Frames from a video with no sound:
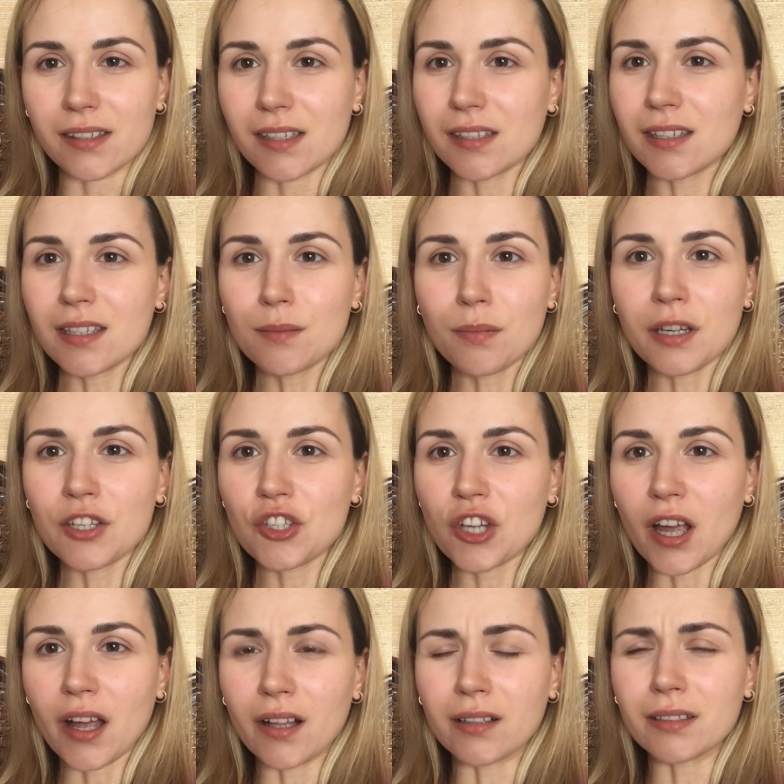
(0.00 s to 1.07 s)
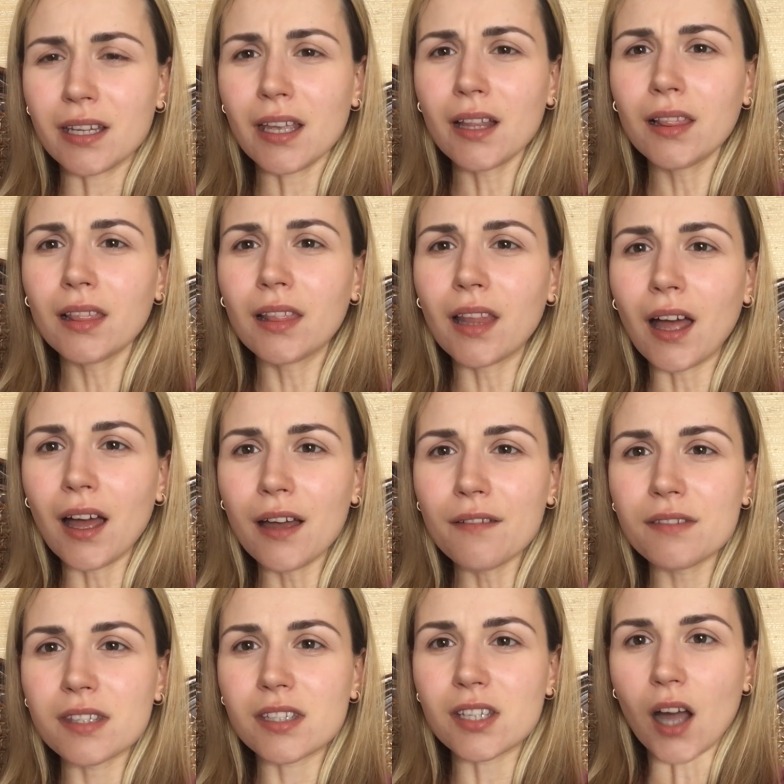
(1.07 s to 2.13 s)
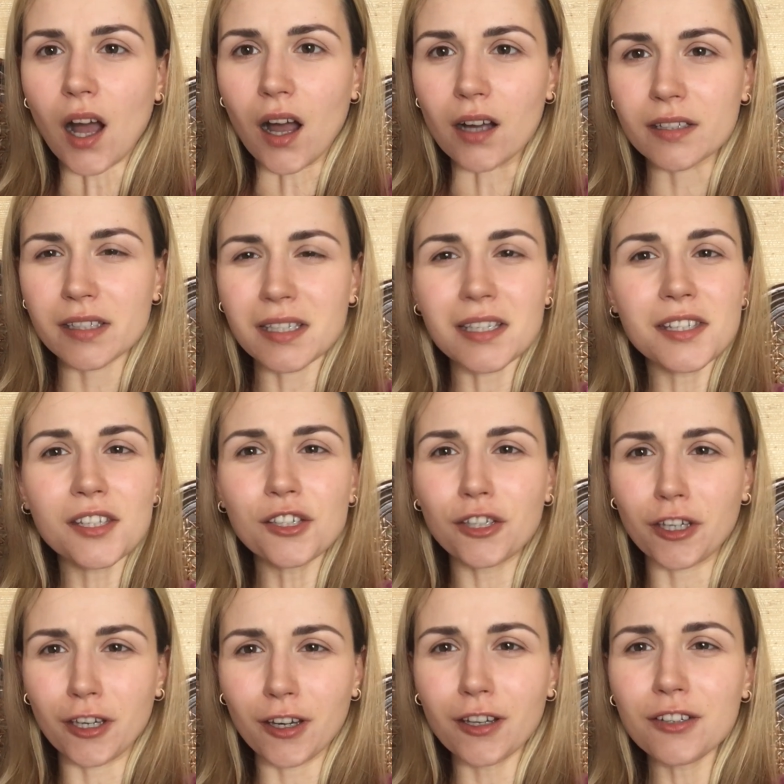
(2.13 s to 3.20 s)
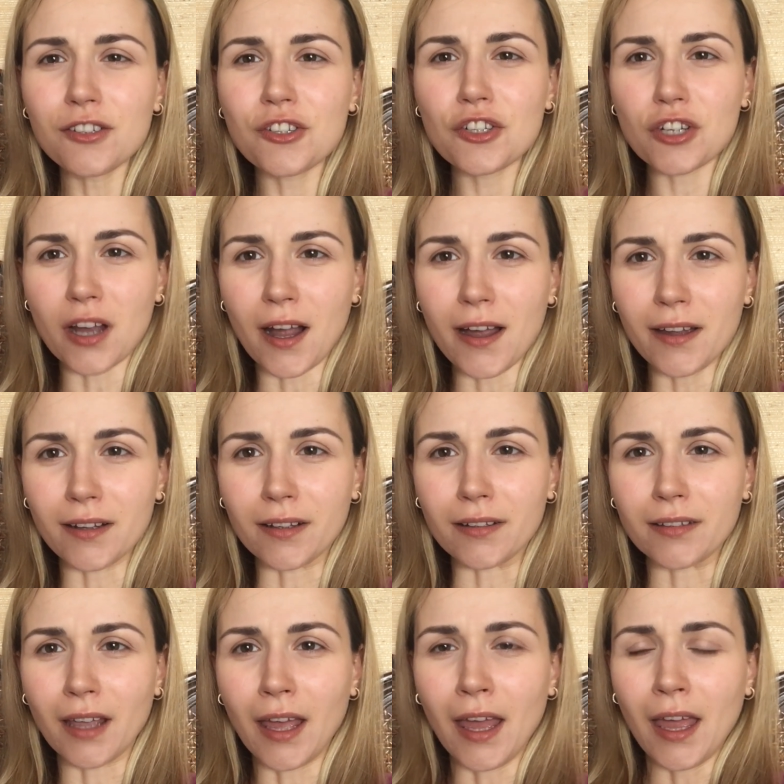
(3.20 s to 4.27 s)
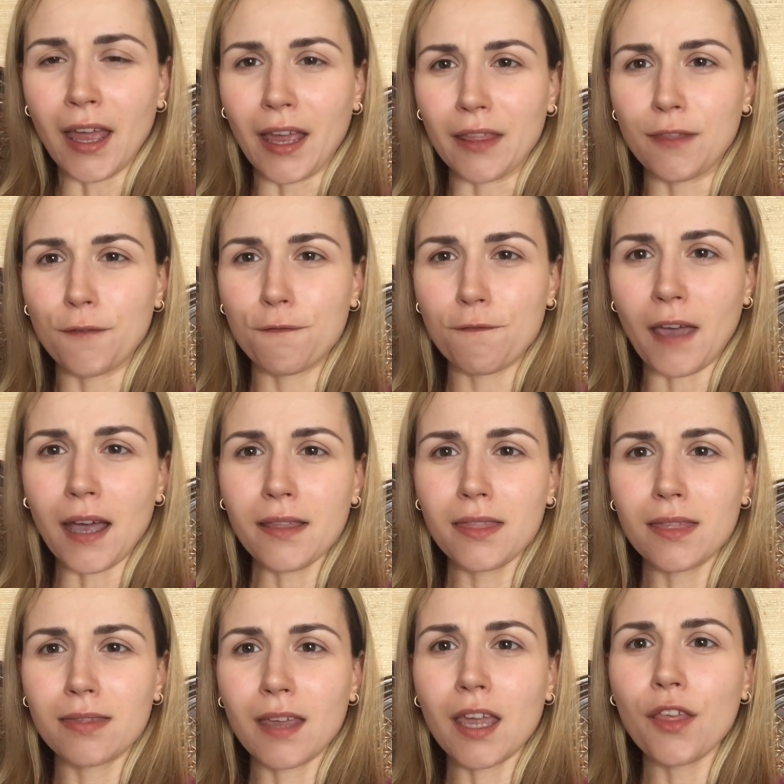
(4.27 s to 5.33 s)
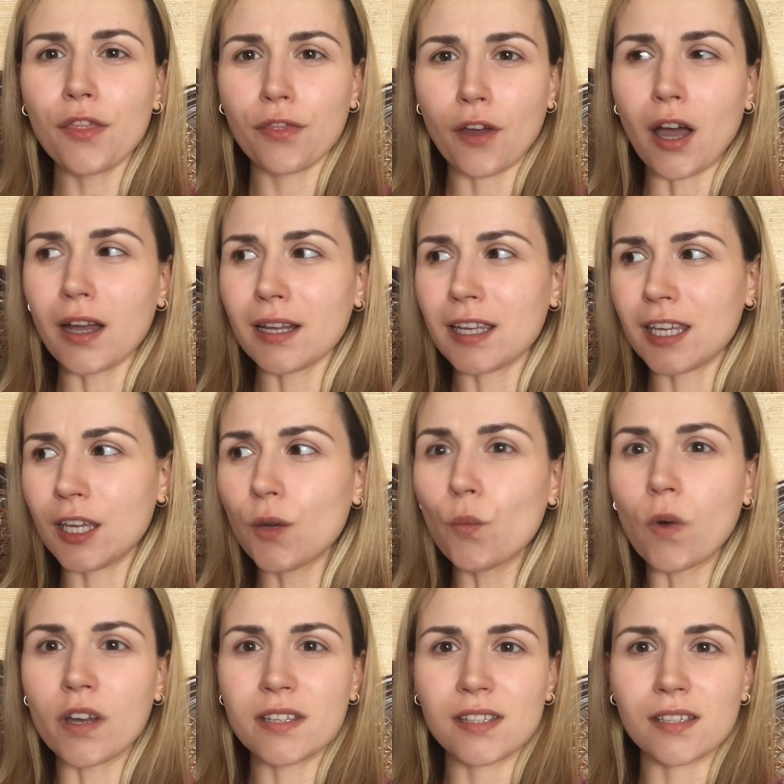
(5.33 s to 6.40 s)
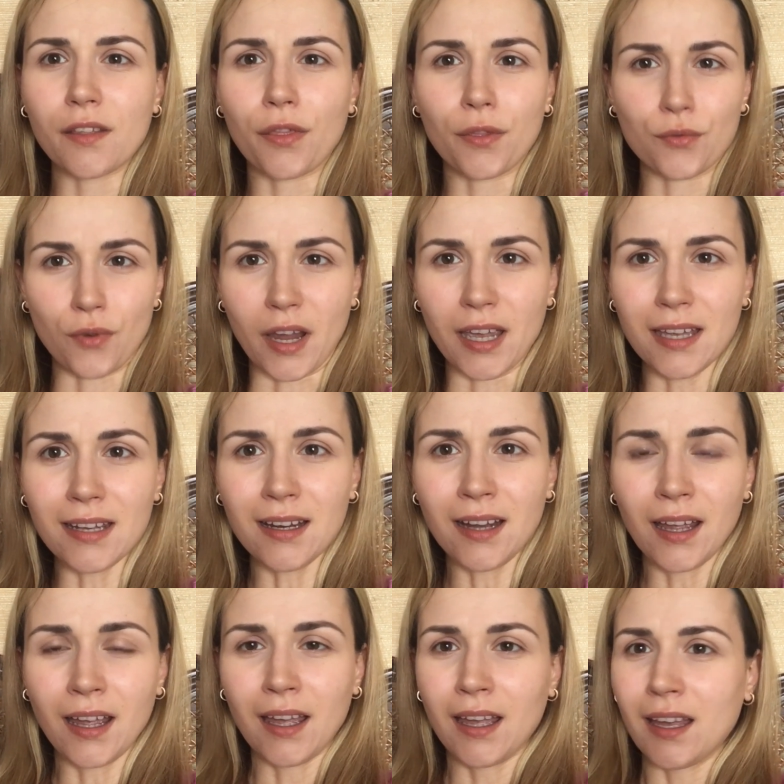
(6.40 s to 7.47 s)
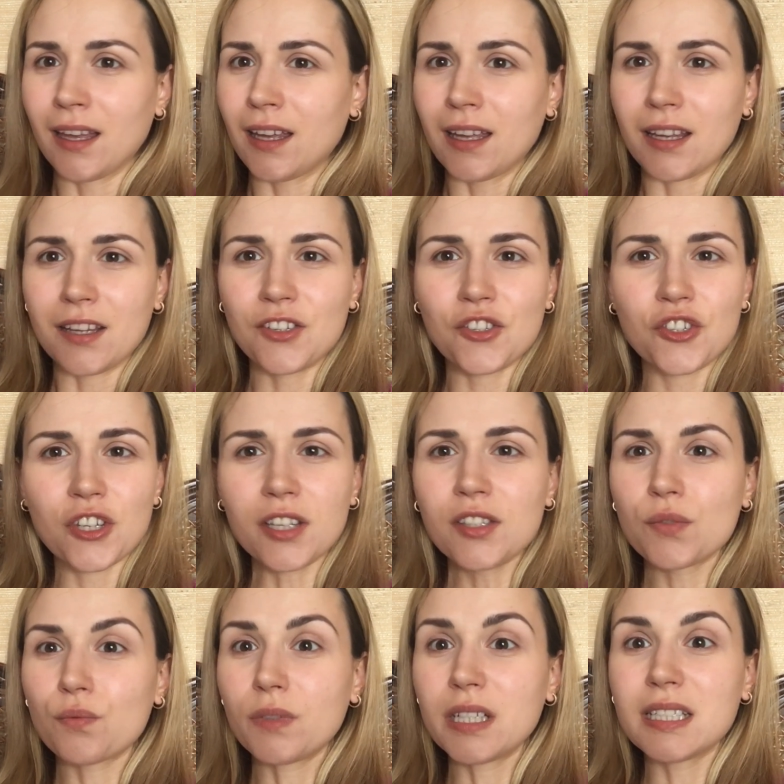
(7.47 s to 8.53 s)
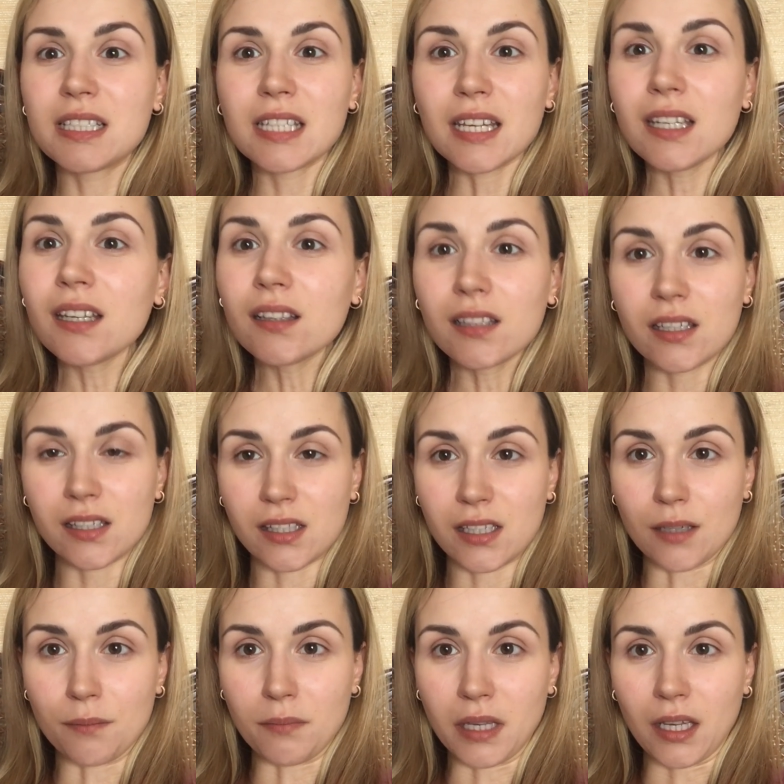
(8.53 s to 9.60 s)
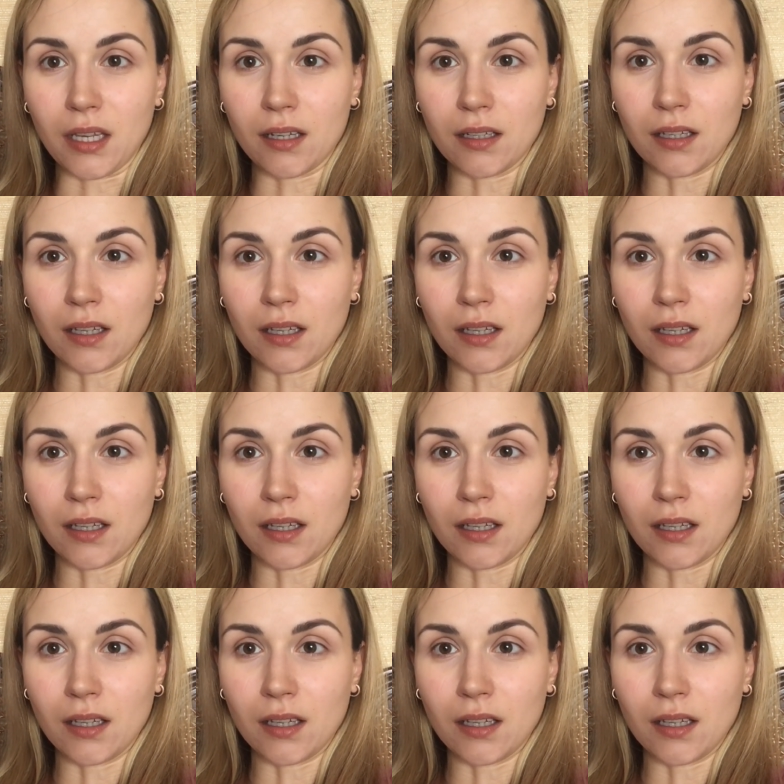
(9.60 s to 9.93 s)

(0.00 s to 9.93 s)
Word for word: This is my child. He loves dogs. He's a good child. And the fact that they thought he was a threat is just ridiculous to me.